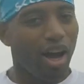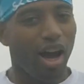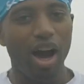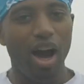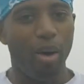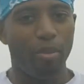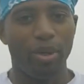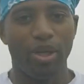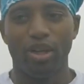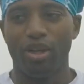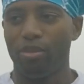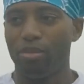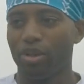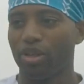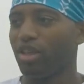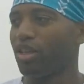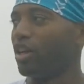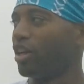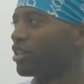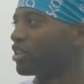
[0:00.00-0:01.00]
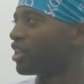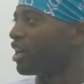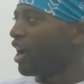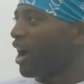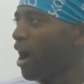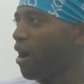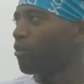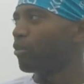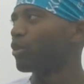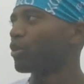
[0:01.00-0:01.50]
I'm here because
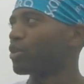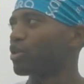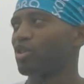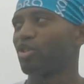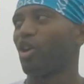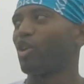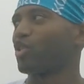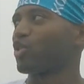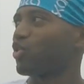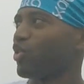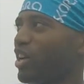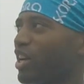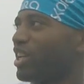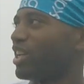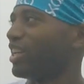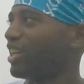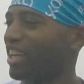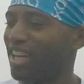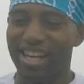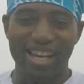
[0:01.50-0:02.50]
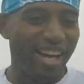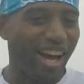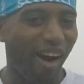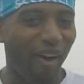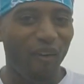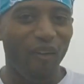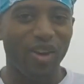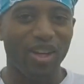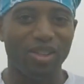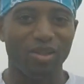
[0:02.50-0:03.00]
I'm going to start training.
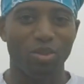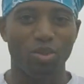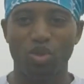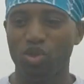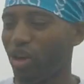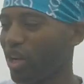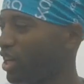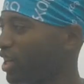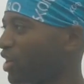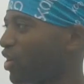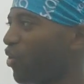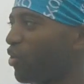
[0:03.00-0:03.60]
I'll get some training